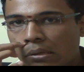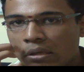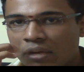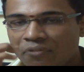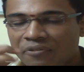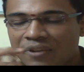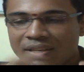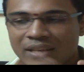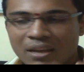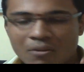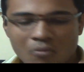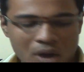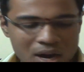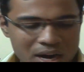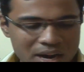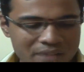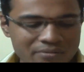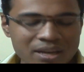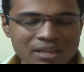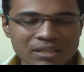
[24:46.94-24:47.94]
So if I say
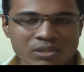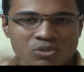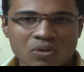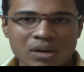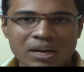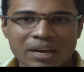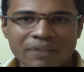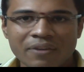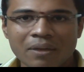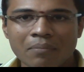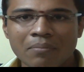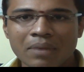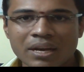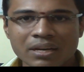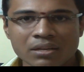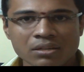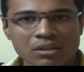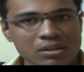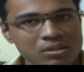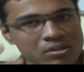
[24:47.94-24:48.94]
1 hour is 25
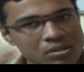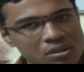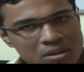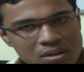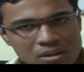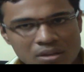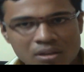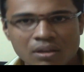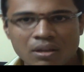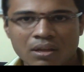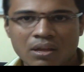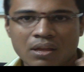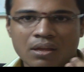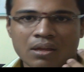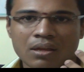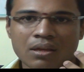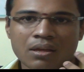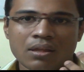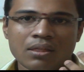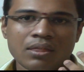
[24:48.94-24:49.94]
minutes also,
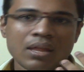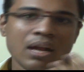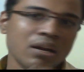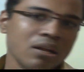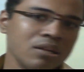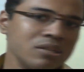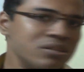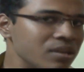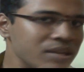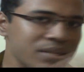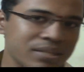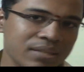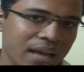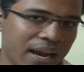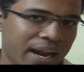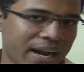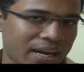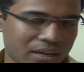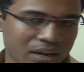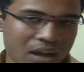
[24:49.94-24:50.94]
that also is
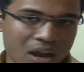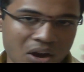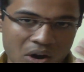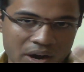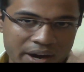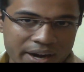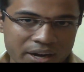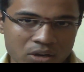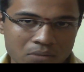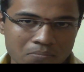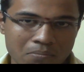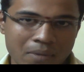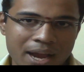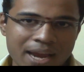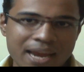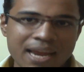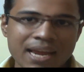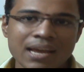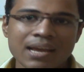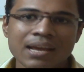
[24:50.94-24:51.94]
correct according to
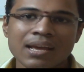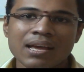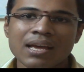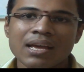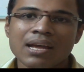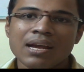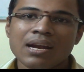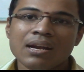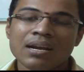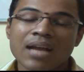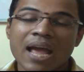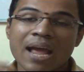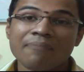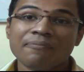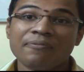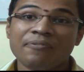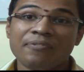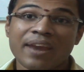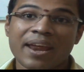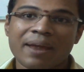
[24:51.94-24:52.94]
my
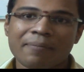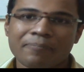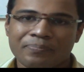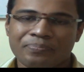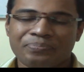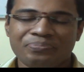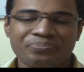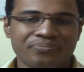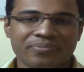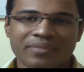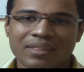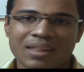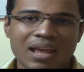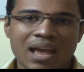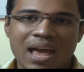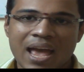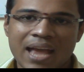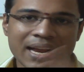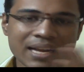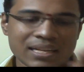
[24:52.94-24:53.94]
time frame.
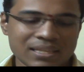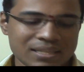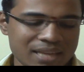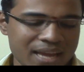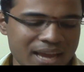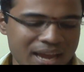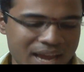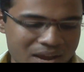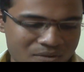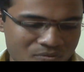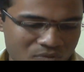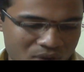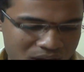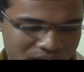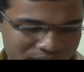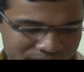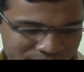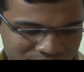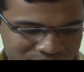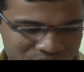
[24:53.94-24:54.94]
I can say
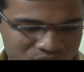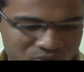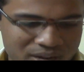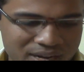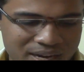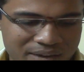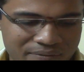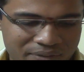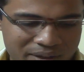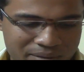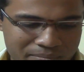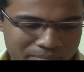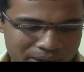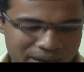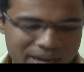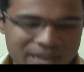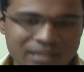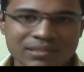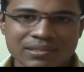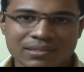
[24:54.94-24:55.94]
1 hour is 25
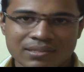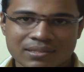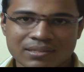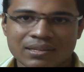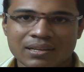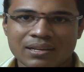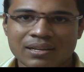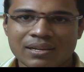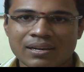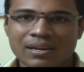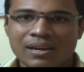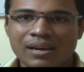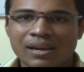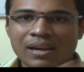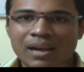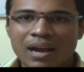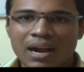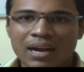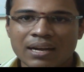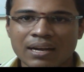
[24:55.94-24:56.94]
minutes
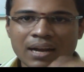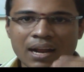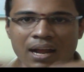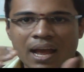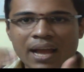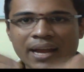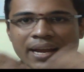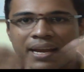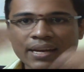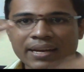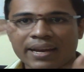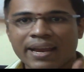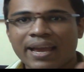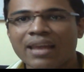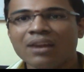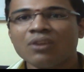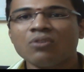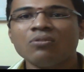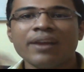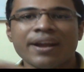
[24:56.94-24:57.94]
and I can
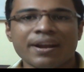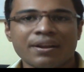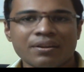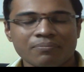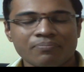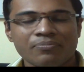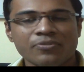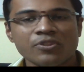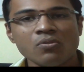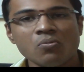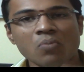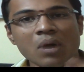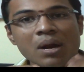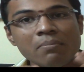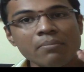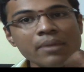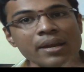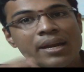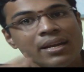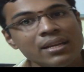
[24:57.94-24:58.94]
calculate. So
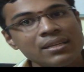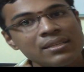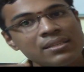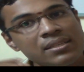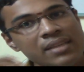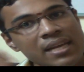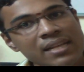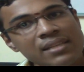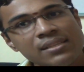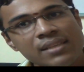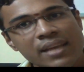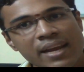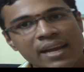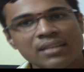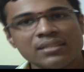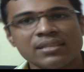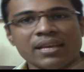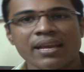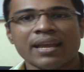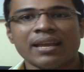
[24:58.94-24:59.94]
1 minute is 10
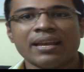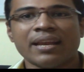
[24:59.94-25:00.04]
seconds I